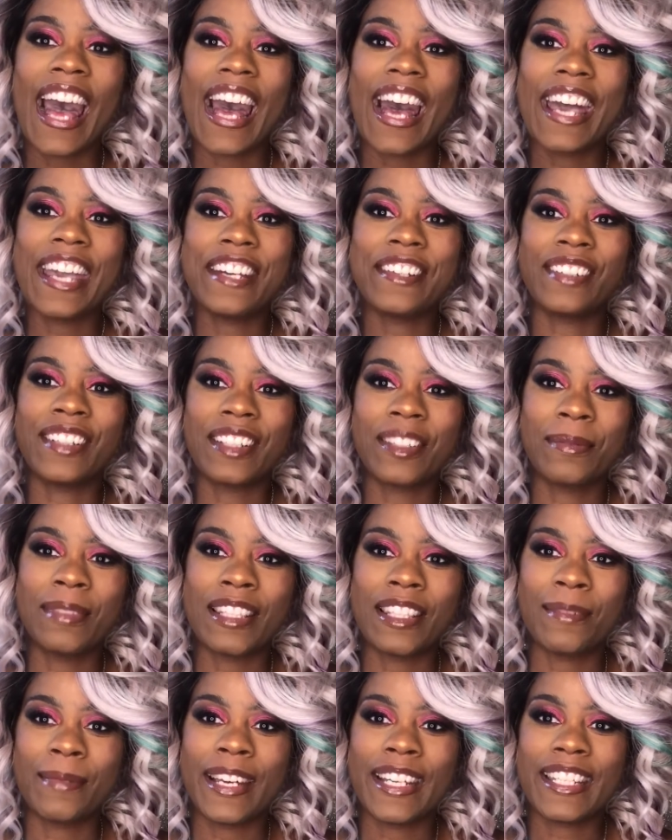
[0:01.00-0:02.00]
Hi, welcome
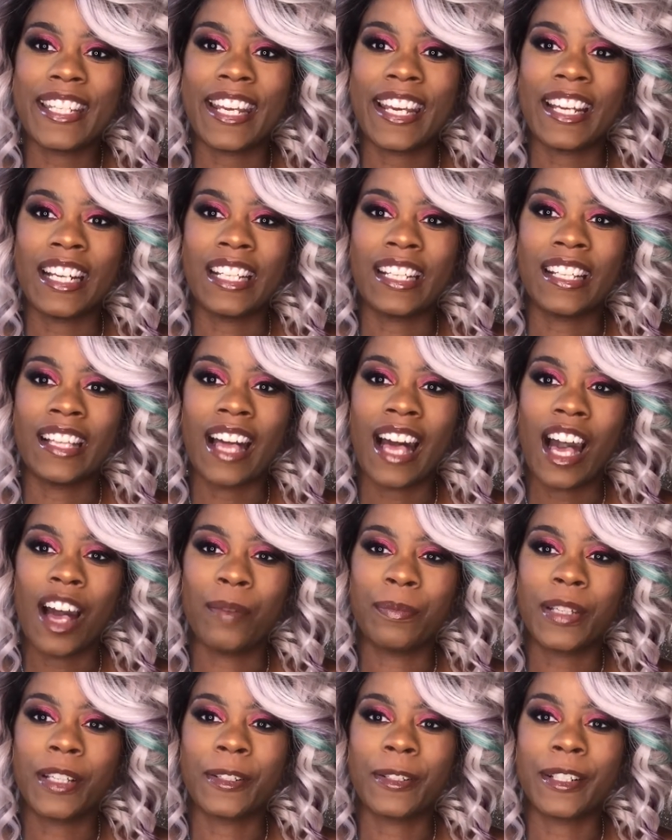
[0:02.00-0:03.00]
to my channel.
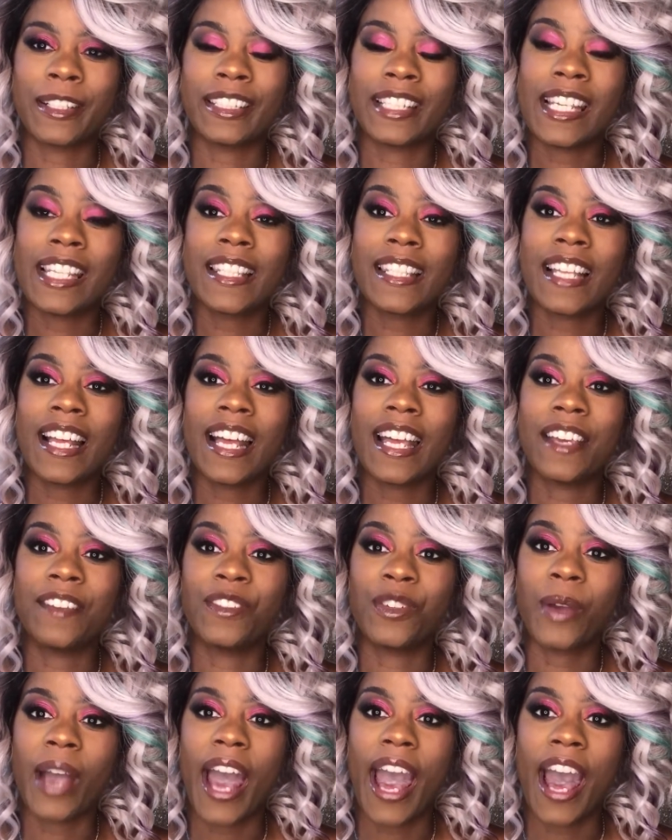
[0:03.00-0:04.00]
I'm Coca-Lisa. If
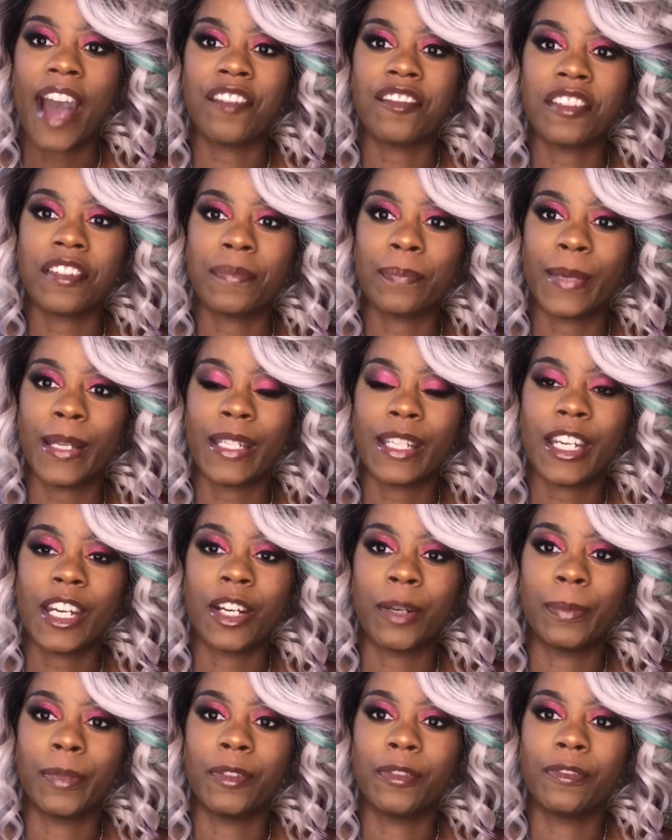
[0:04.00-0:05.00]
you haven't been here
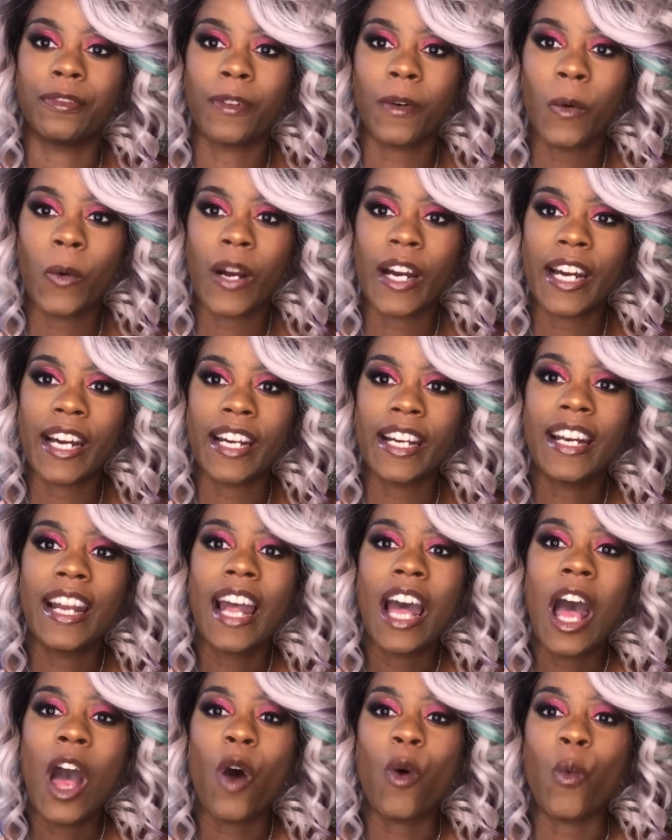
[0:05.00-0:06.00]
before,
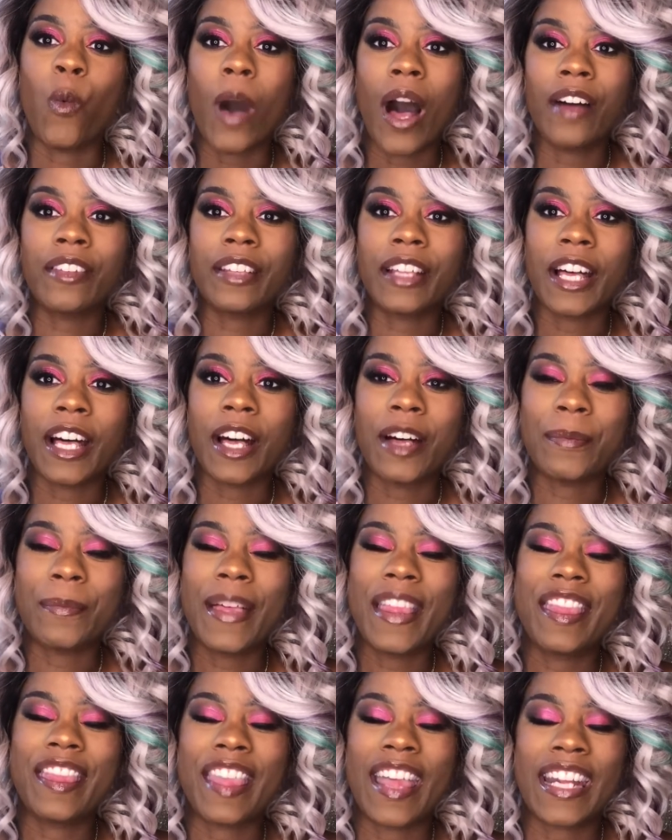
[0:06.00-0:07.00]
welcome.
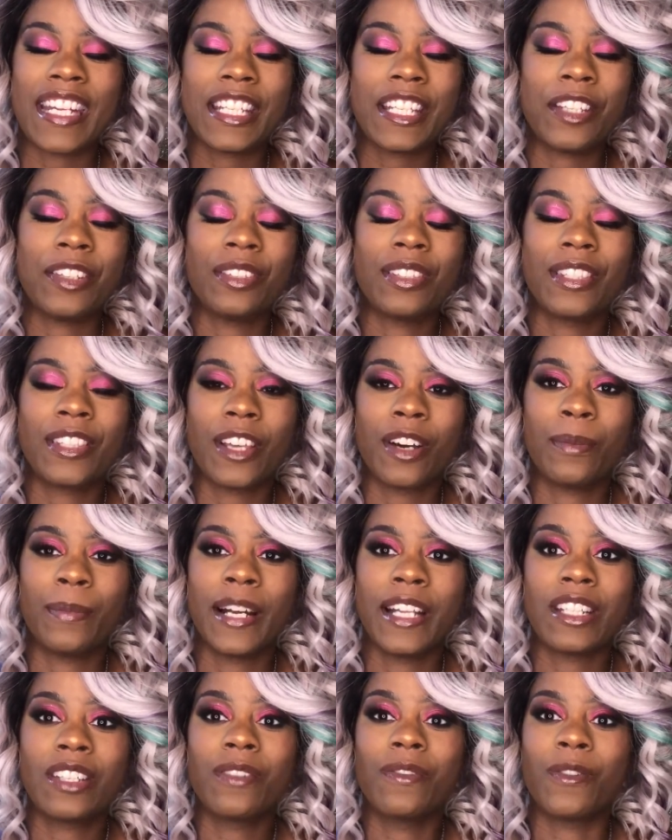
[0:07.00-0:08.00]
Thank you so
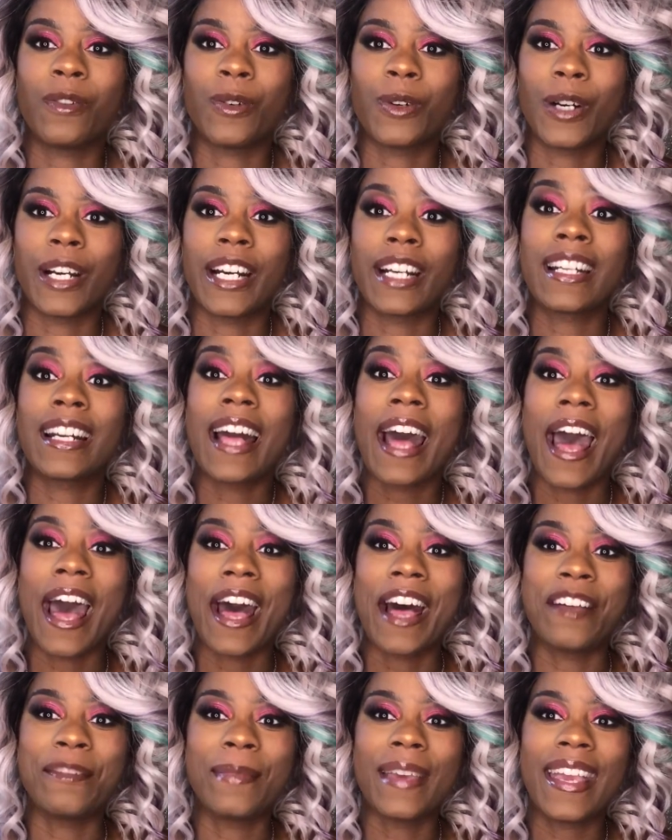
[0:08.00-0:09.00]
much for
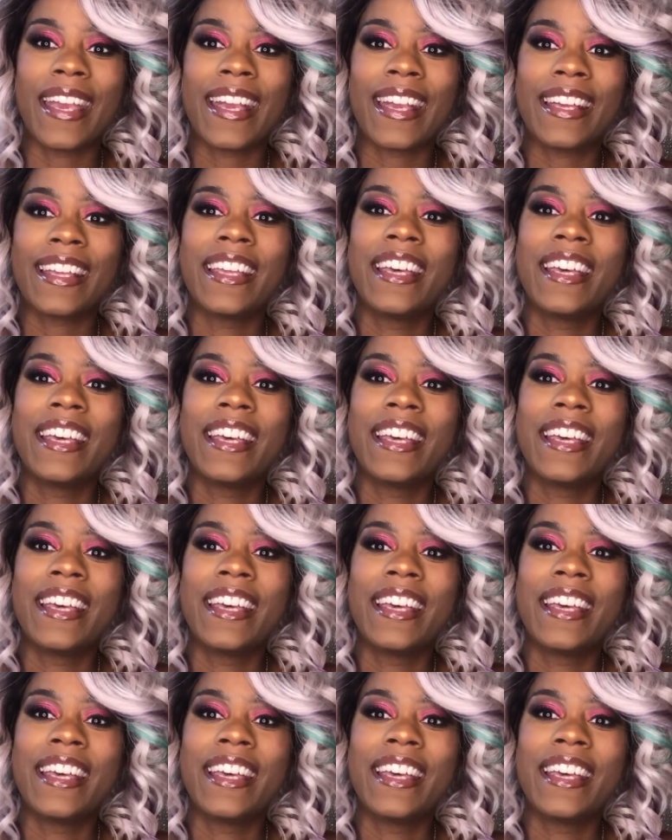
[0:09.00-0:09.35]
coming.